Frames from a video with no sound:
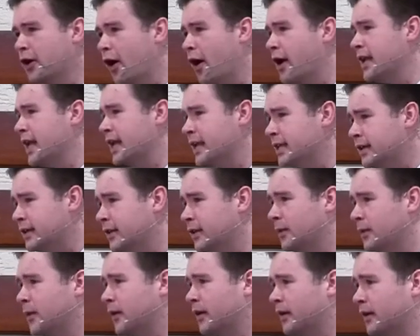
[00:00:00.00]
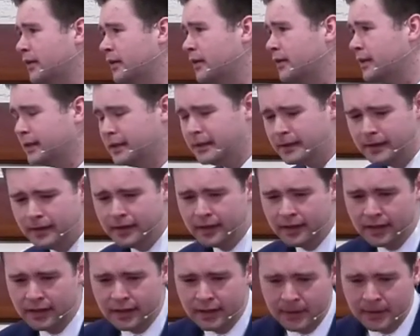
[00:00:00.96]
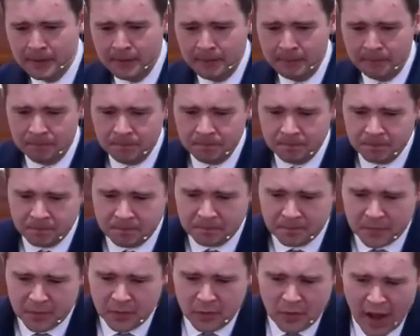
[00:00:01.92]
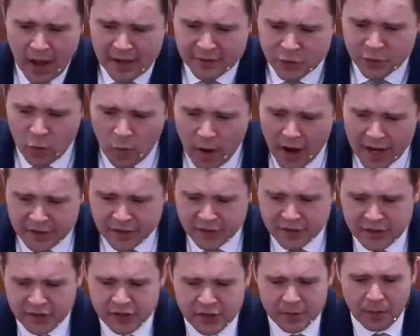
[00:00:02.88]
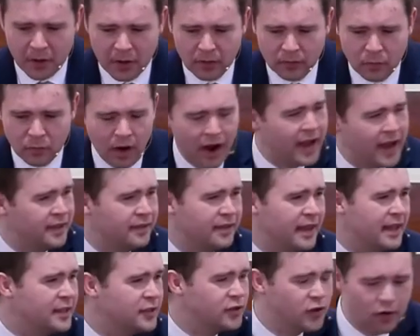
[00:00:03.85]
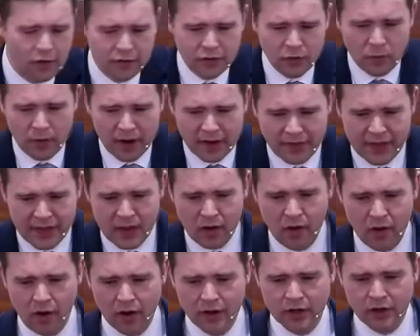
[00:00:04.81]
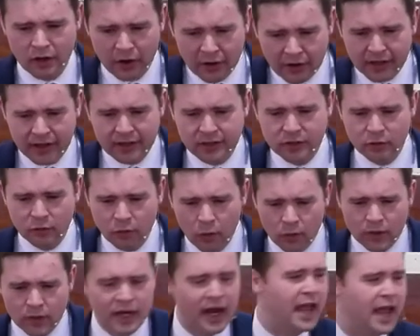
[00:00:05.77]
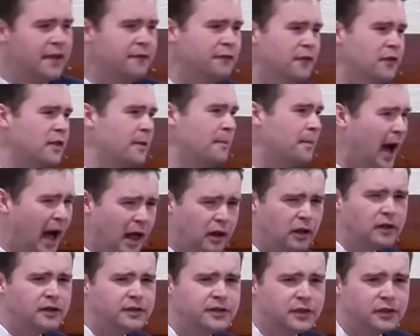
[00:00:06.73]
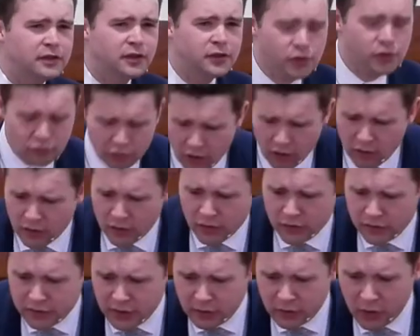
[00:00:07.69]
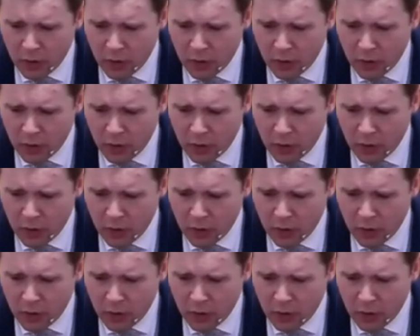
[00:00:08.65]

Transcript: out into the world and you ask questions about why things are the way they are. You look at your own life and the battles and the struggles that